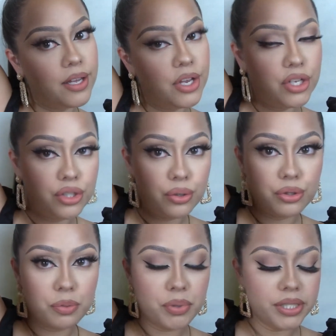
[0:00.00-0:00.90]
So
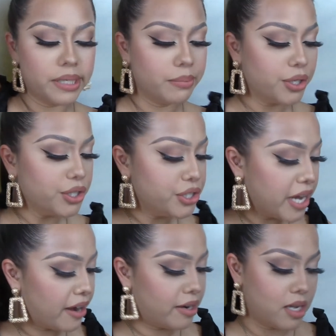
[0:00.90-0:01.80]
super similar to
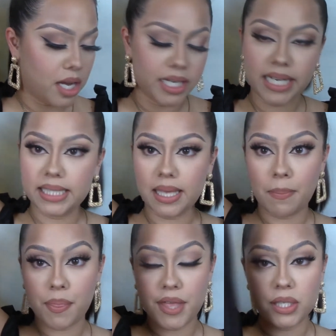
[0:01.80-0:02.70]
Ariana,
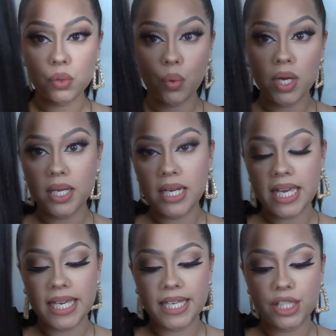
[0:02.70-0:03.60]
except this one
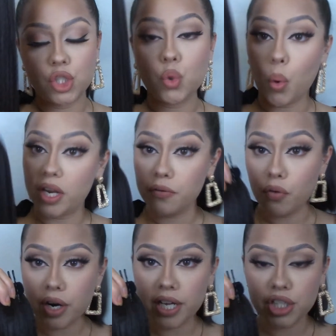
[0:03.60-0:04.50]
is
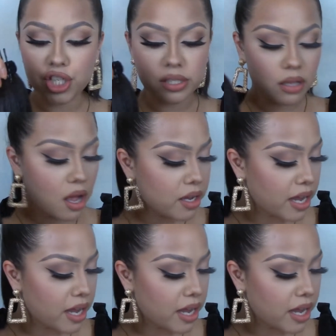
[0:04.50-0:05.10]
24 inches long.